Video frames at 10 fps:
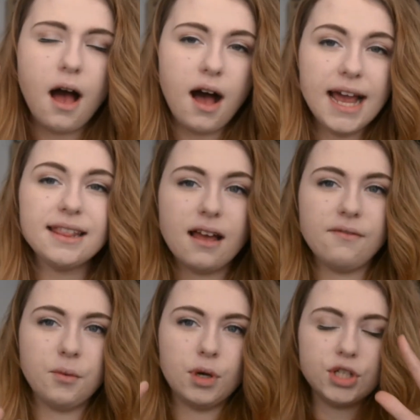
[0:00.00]
I
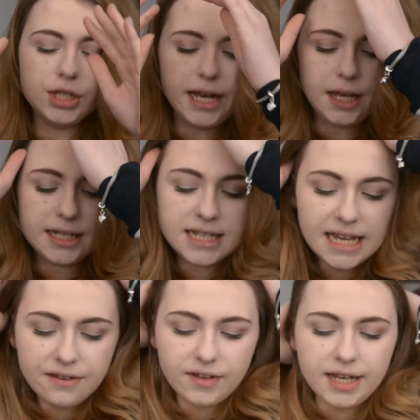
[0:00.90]
love watching
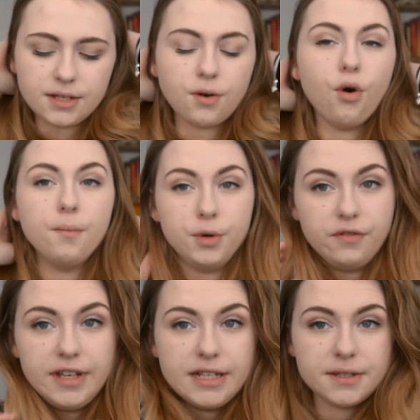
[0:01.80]
TVs or
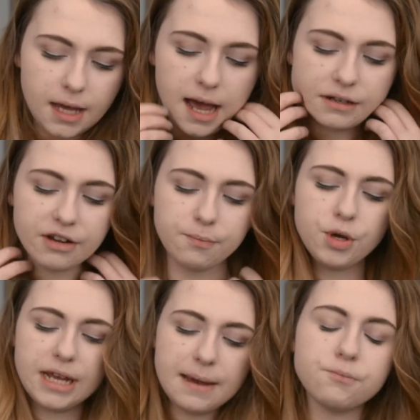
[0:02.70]
movies, and I've
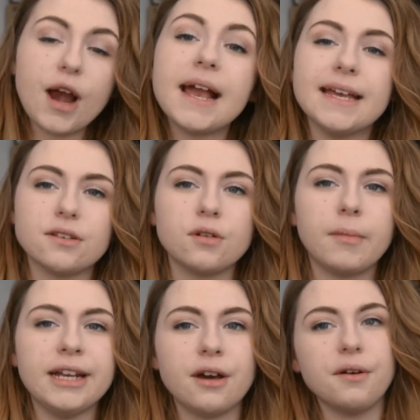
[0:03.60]
put in brackets on
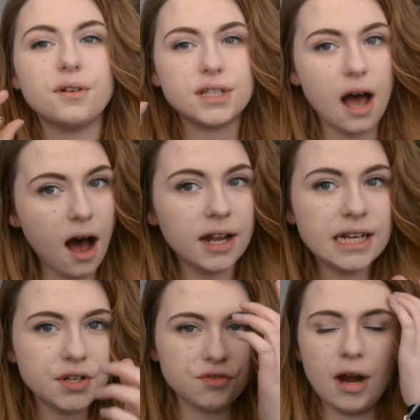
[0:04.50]
my notes,
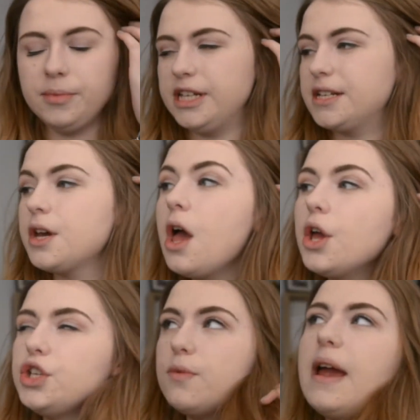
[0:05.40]
uninterrupted.
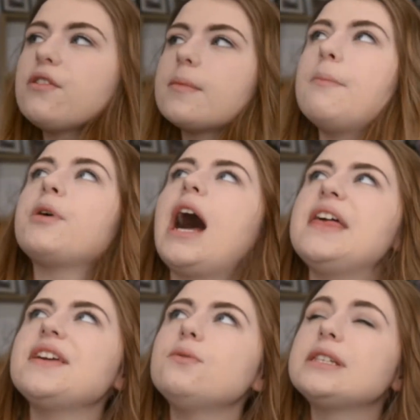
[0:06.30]
You may remember, I
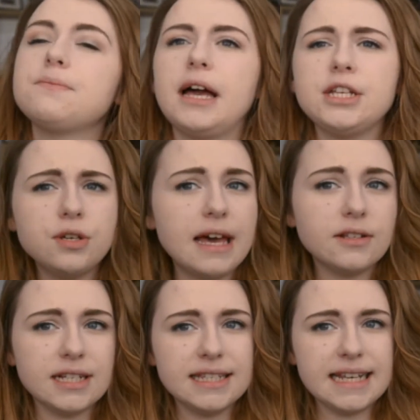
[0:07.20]
think it was in my
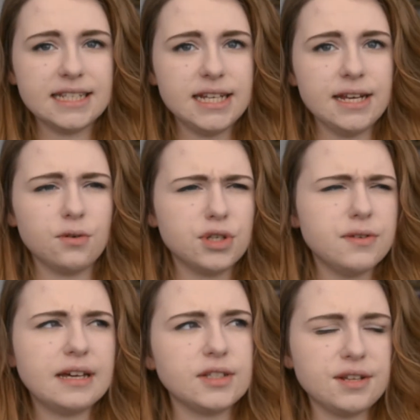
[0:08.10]
2016 or
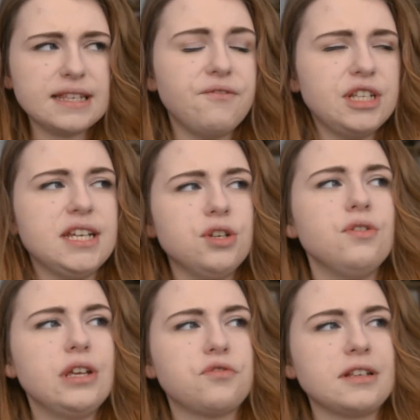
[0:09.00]
2017 New
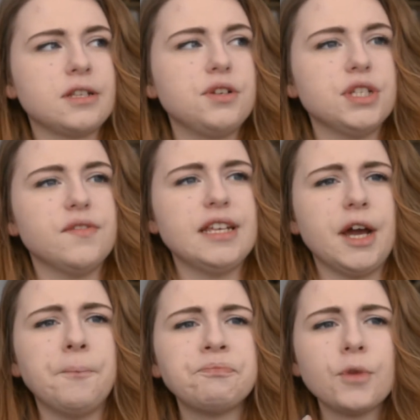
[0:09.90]
Year's resolutions
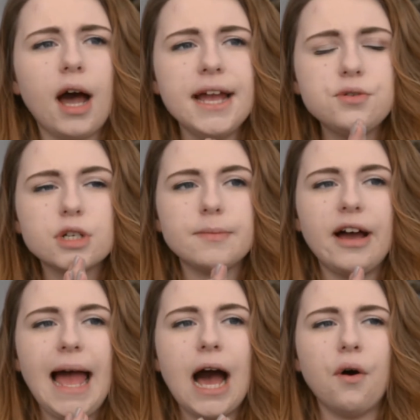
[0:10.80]
video, I talked
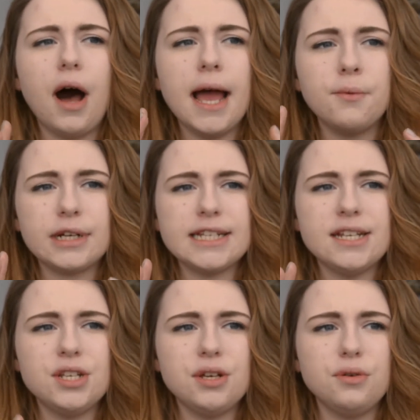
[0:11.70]
about how I
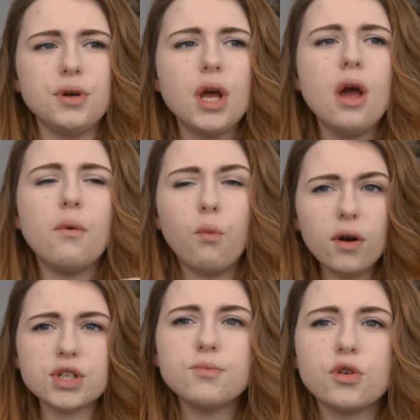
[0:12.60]
wanted to
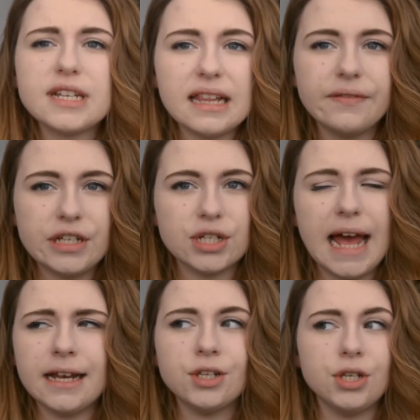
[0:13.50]
watch more television
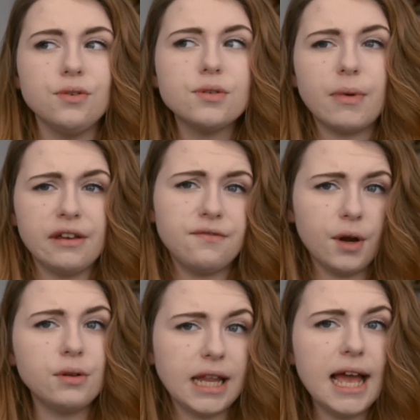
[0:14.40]
and use my
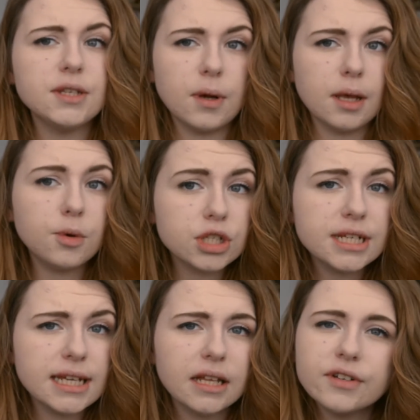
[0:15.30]
phone less while I'm
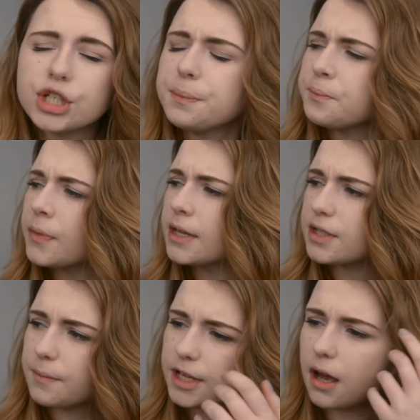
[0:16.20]
watching television.
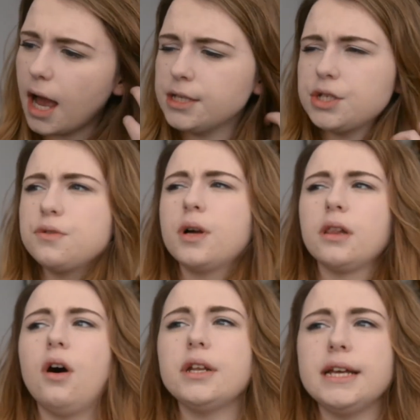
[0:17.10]
Something I do a
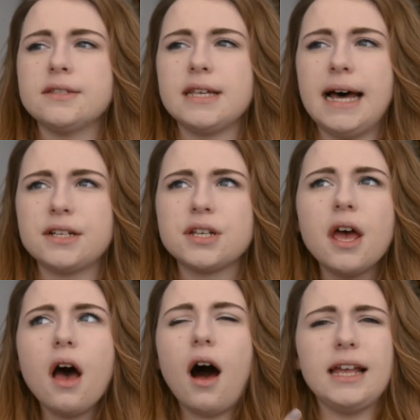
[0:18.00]
lot is that
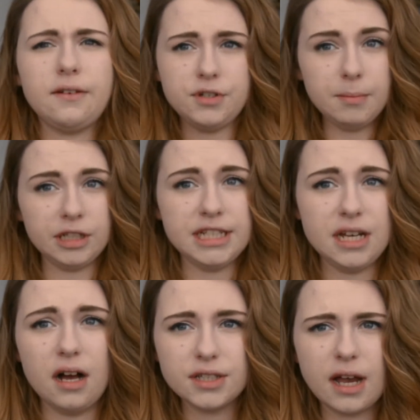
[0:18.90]
I love to
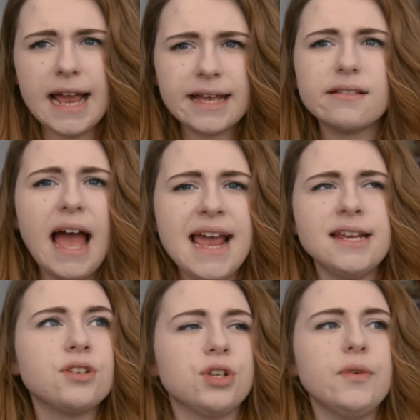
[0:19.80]
multitask. I
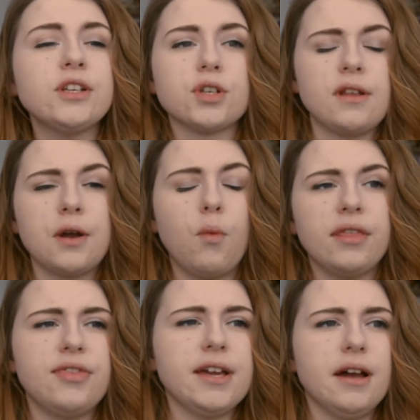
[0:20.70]
hate doing just like
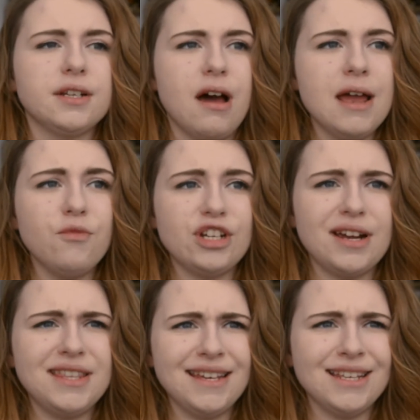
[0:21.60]
one thing at a time, which
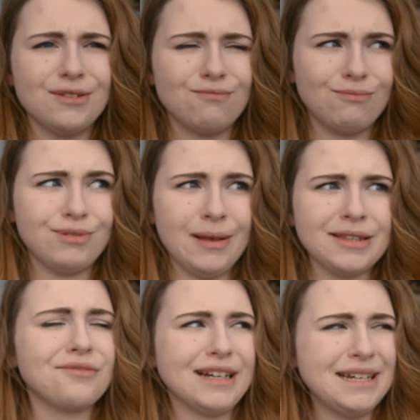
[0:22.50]
I think is something
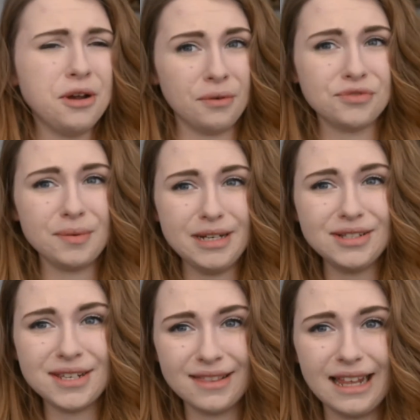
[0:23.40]
that really
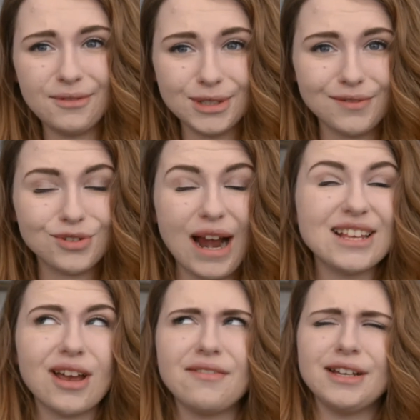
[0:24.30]
contributes to the levels of
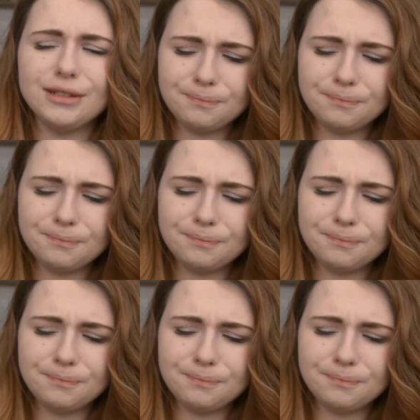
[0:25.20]
stress I feel.